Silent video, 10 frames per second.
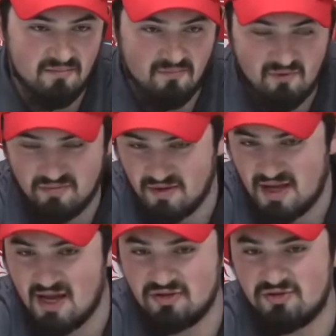with
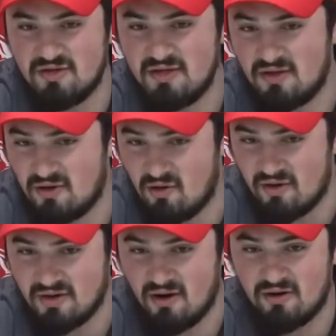McKendree
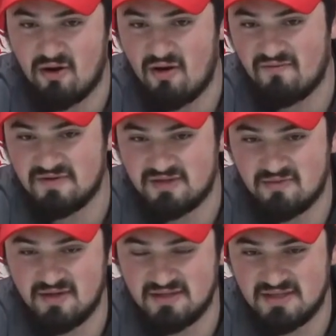going our conference
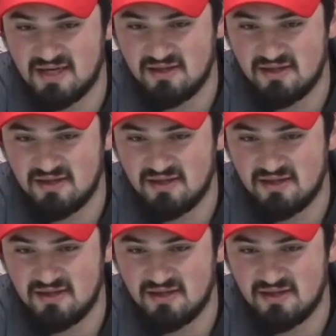tournament in St.